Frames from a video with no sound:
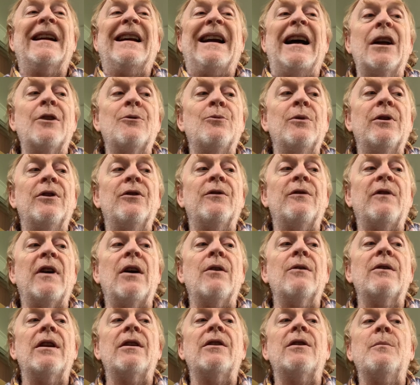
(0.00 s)
countries
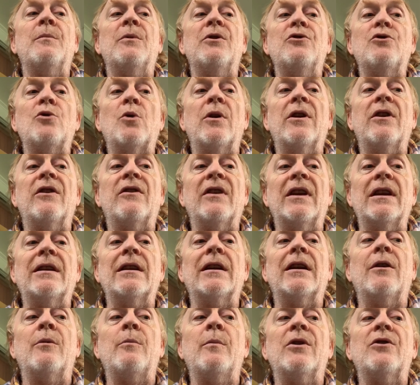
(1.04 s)
found that the majority think the
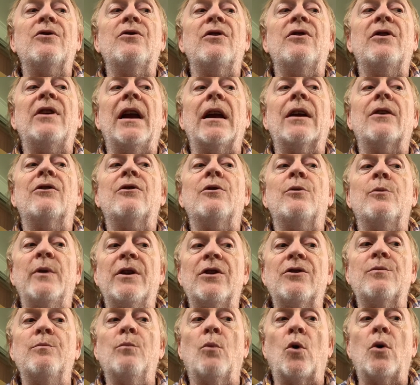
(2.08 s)
government should tax the
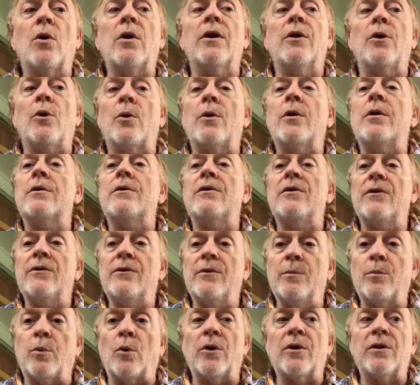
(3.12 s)
rich more in order to
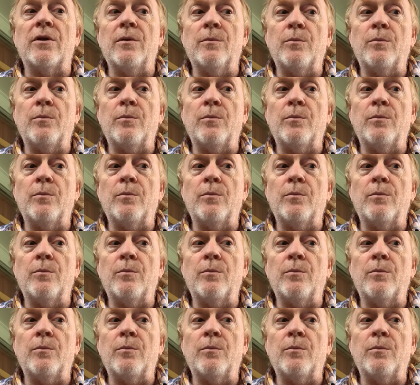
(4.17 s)
support the